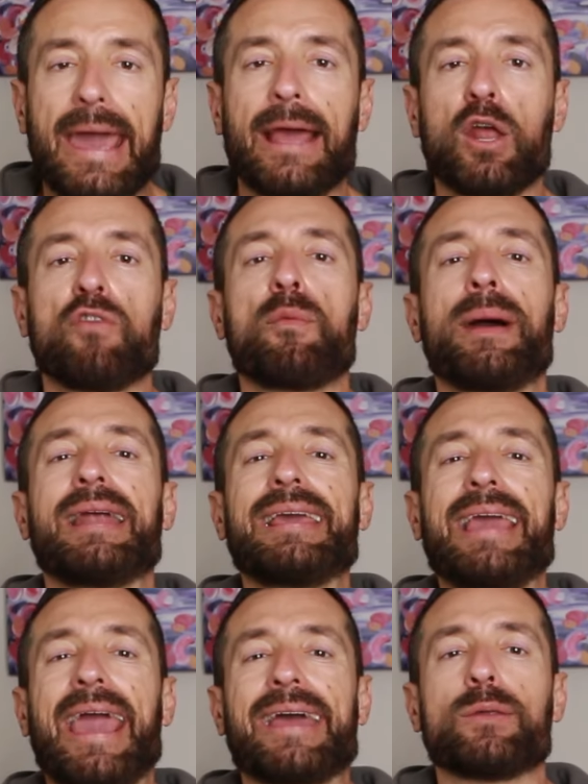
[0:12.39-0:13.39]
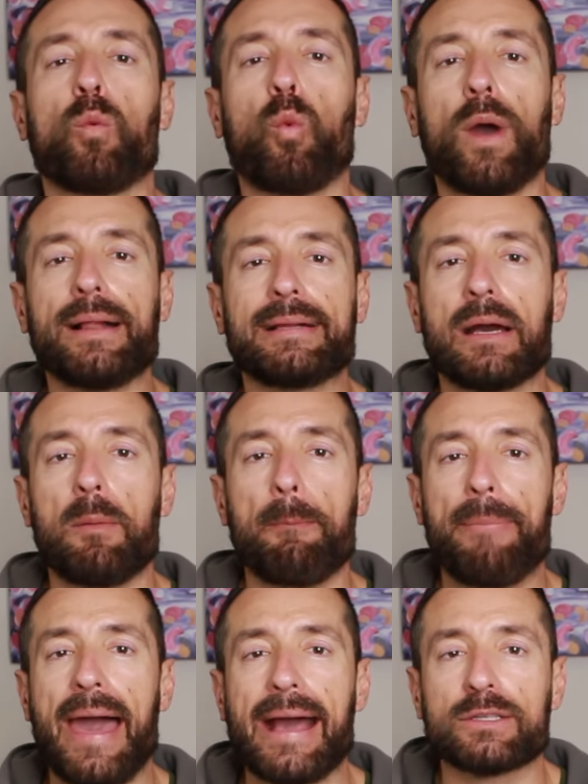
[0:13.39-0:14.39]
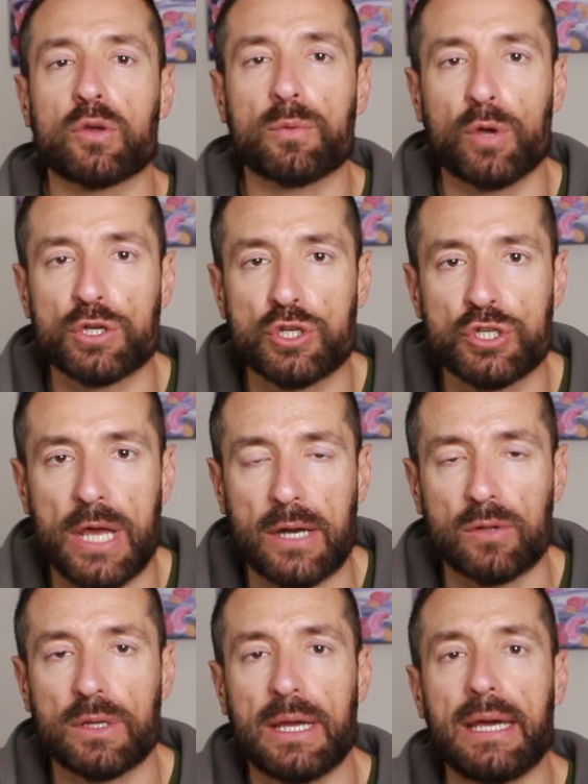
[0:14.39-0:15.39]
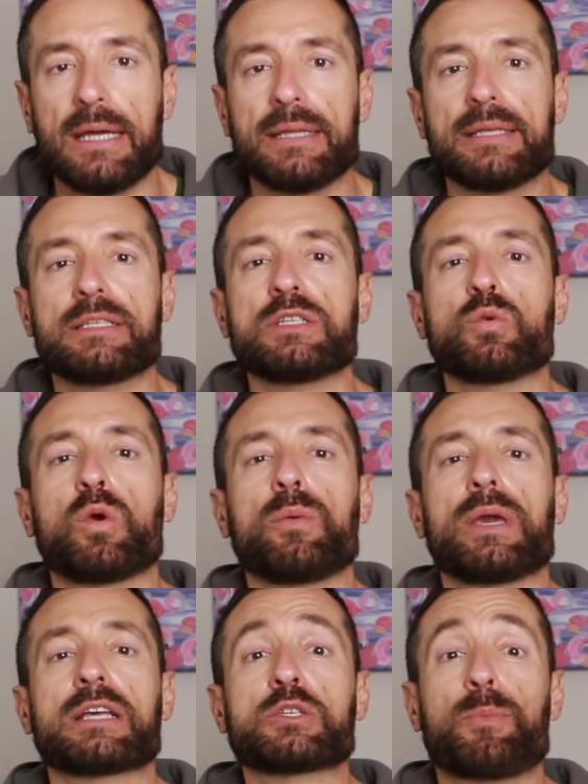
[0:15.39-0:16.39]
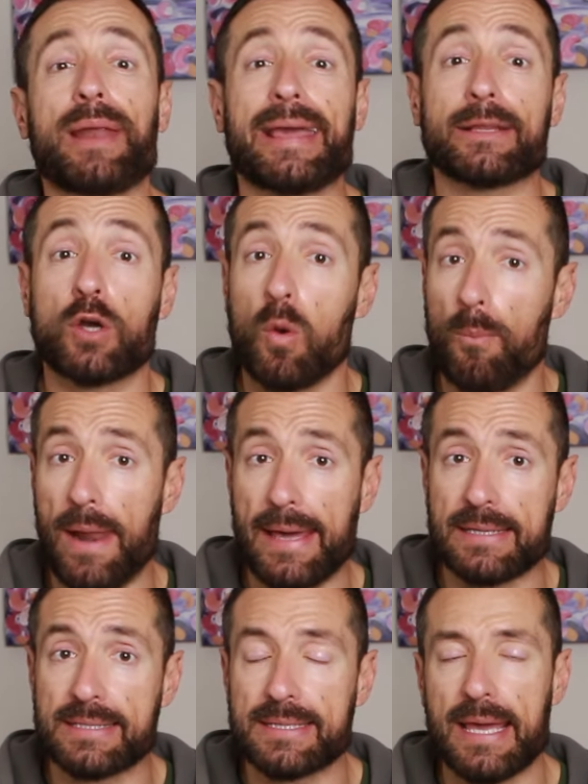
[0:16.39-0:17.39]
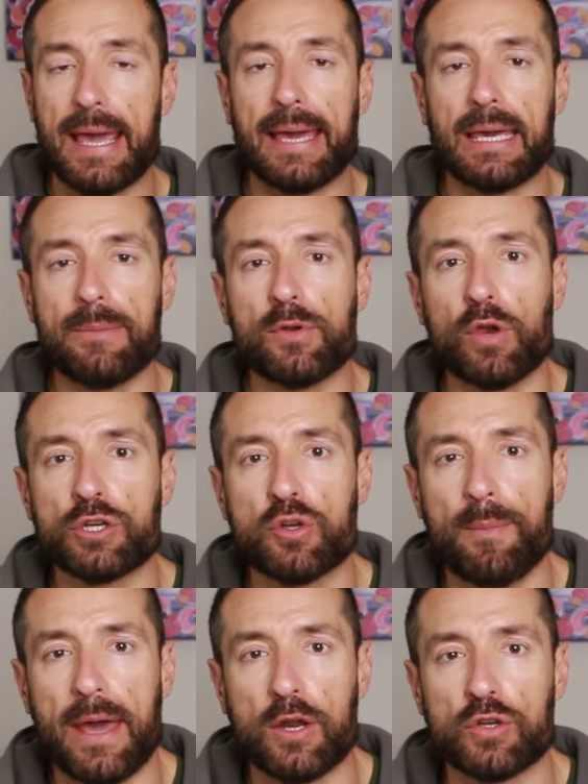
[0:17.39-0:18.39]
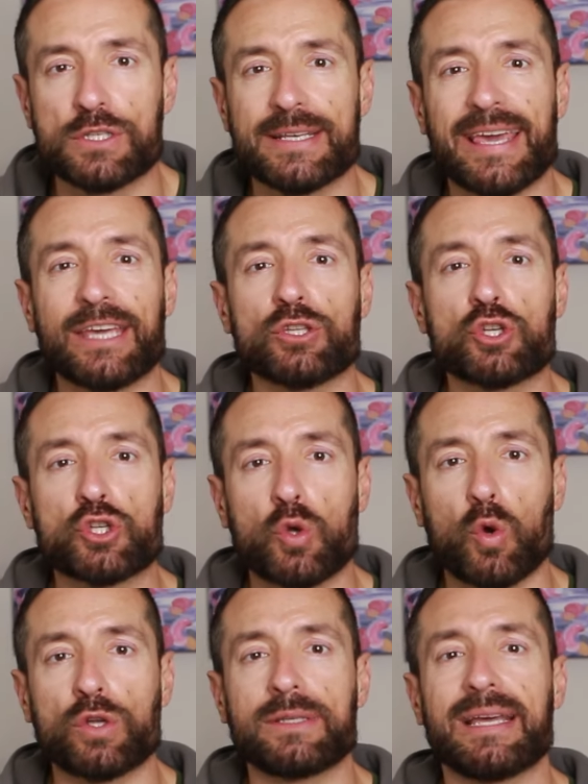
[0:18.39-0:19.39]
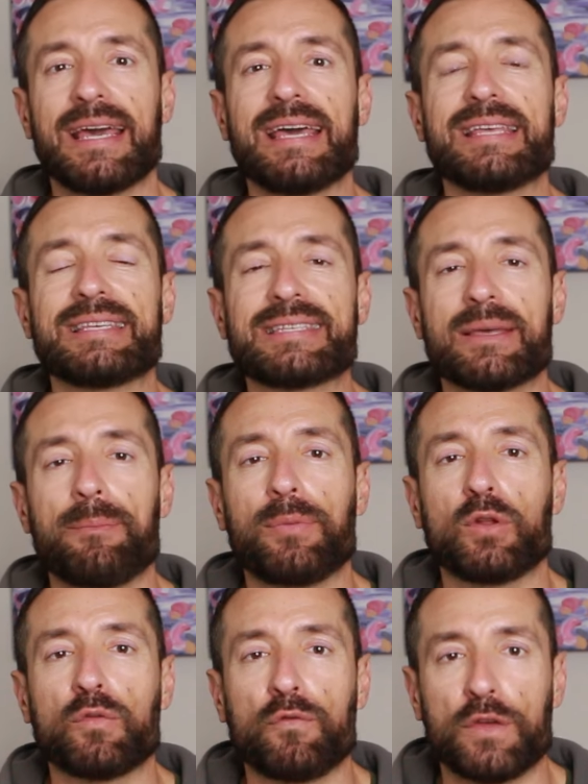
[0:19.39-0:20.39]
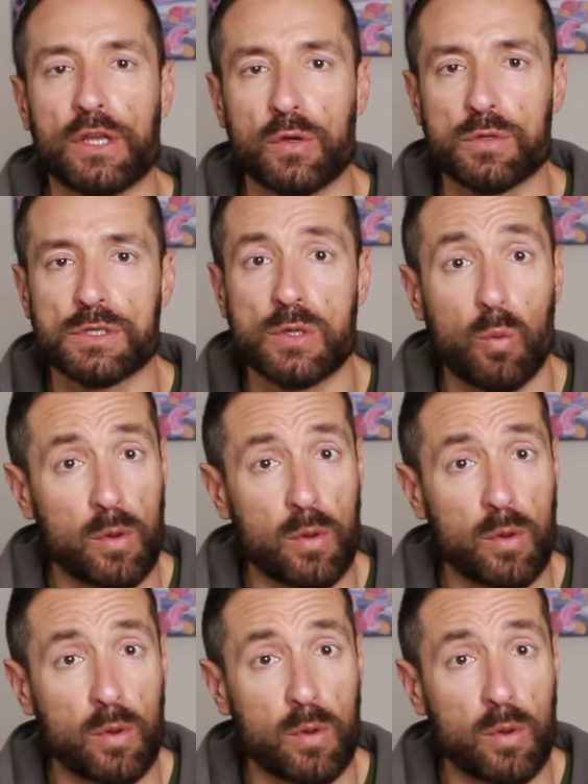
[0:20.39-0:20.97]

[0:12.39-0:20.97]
Hello everybody and welcome back to Immigration Channel. This is where we explain complex immigration matters in short, simple videos.